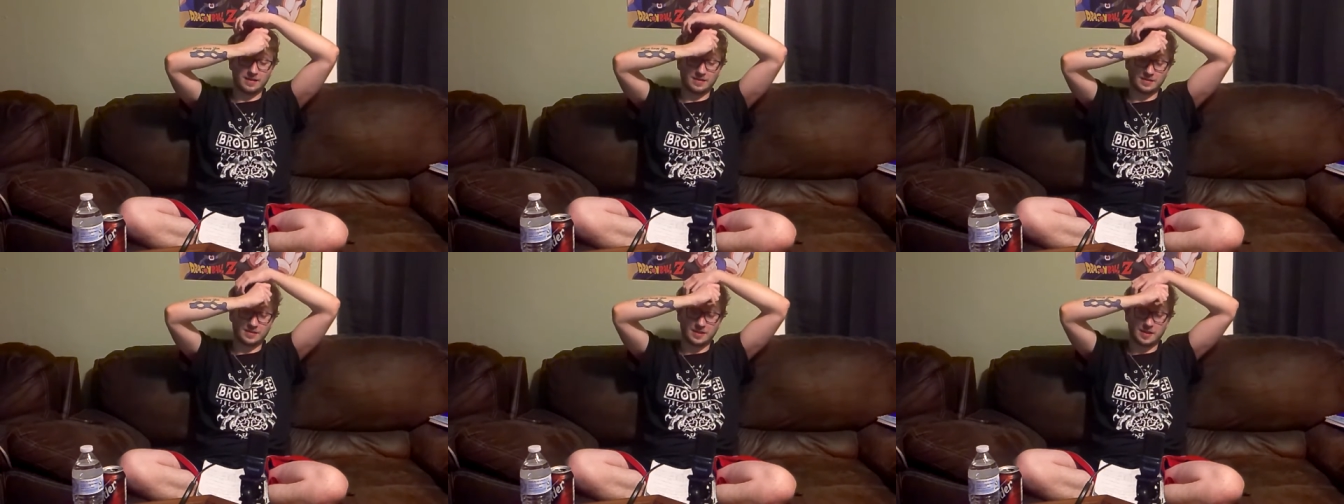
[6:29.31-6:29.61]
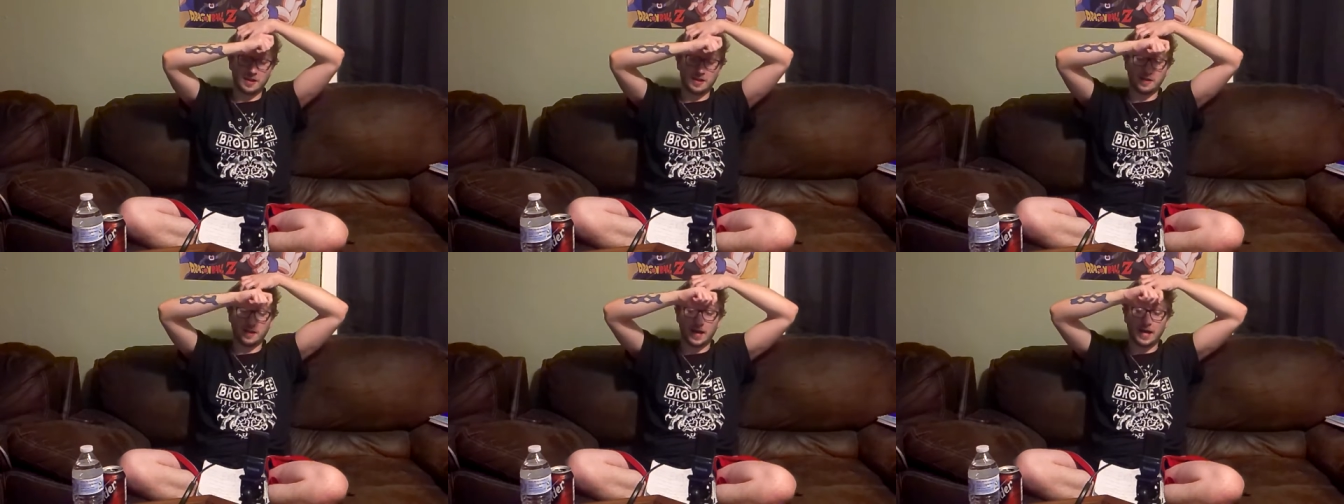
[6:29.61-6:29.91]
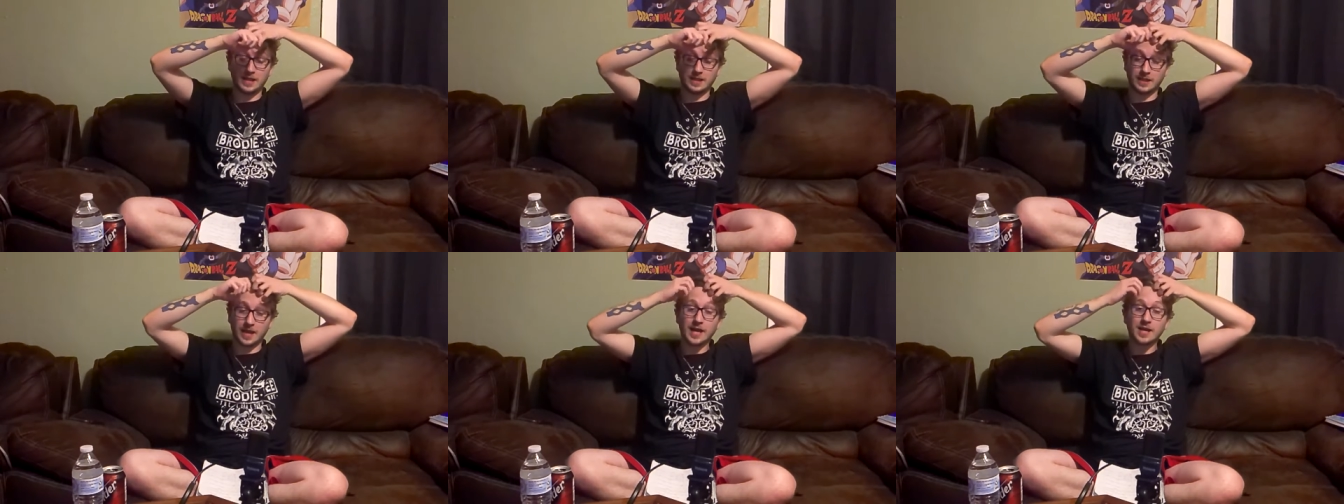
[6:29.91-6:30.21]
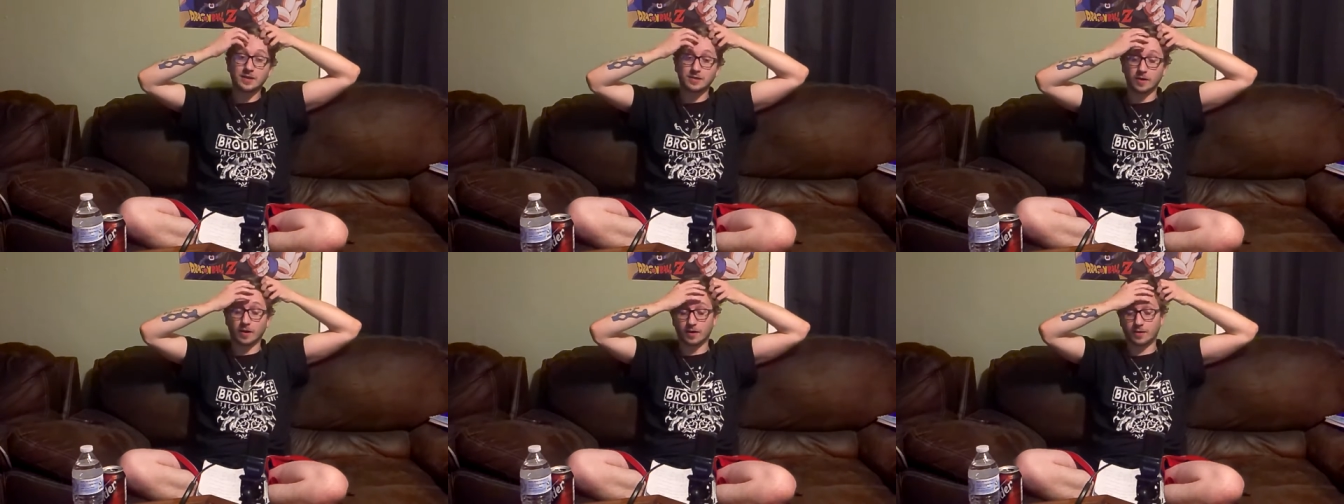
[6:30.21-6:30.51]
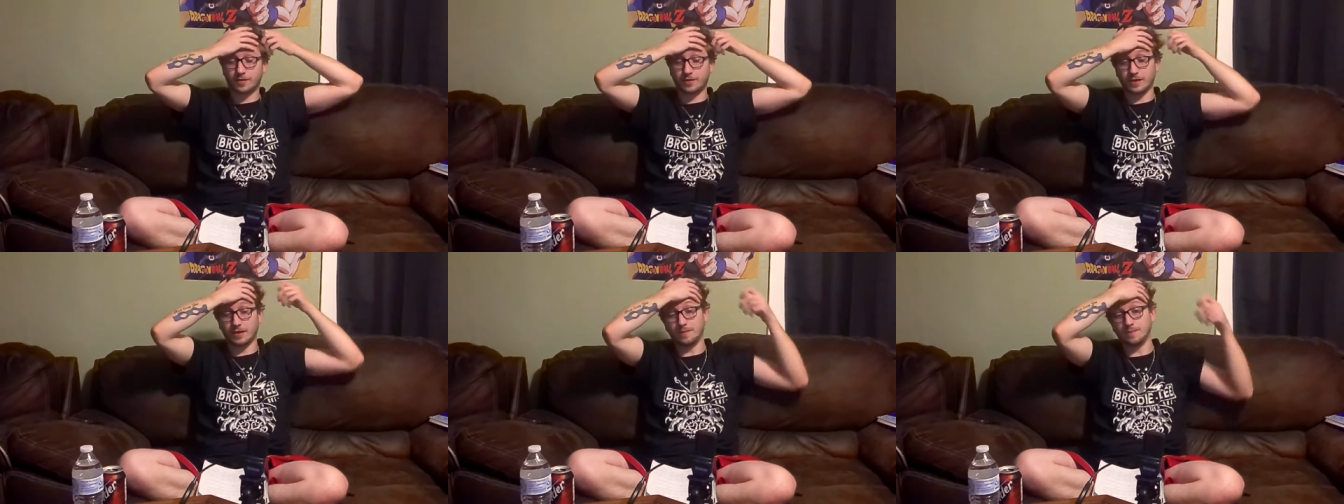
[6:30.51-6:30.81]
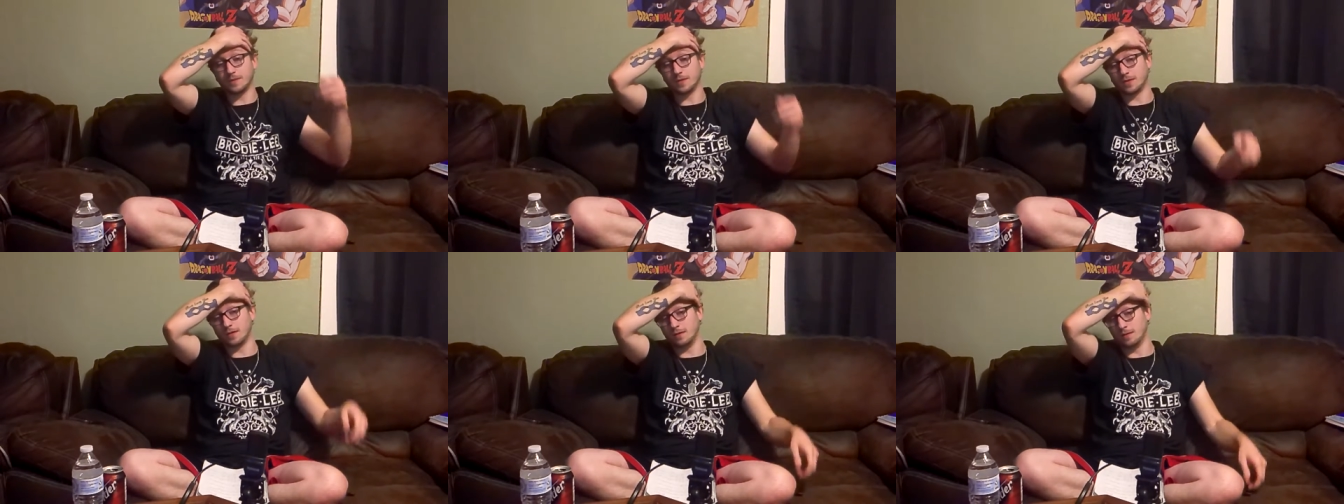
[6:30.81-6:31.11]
because again, I like dark-themed